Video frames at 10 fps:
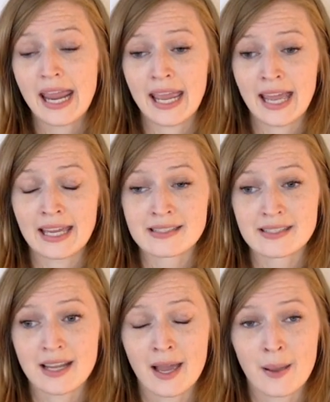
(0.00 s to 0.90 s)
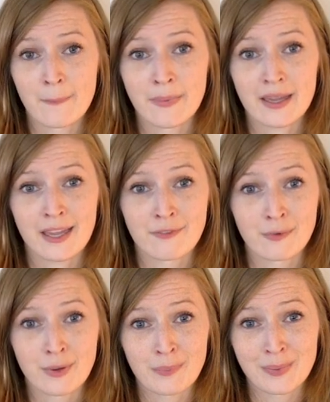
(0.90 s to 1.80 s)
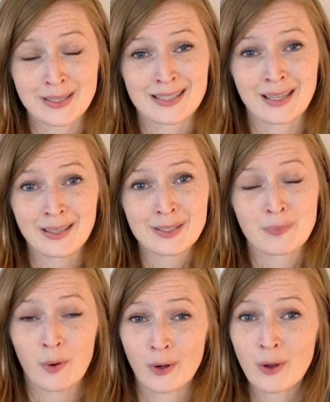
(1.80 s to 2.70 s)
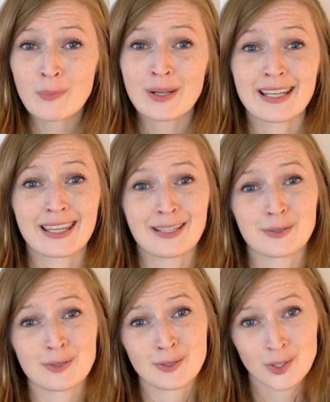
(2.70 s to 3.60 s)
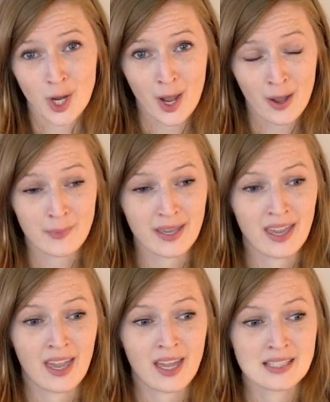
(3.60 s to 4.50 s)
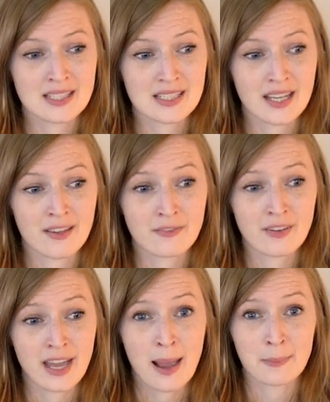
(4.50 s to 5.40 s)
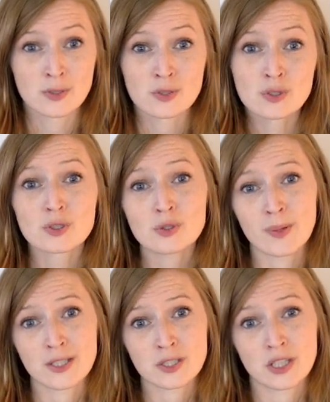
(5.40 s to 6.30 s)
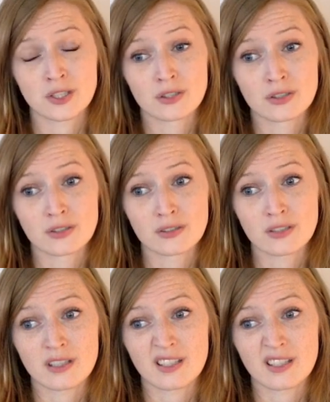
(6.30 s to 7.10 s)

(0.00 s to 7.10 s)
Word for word: and um, if a red blood cell is broken open it can't do its job and if it happens too much then you're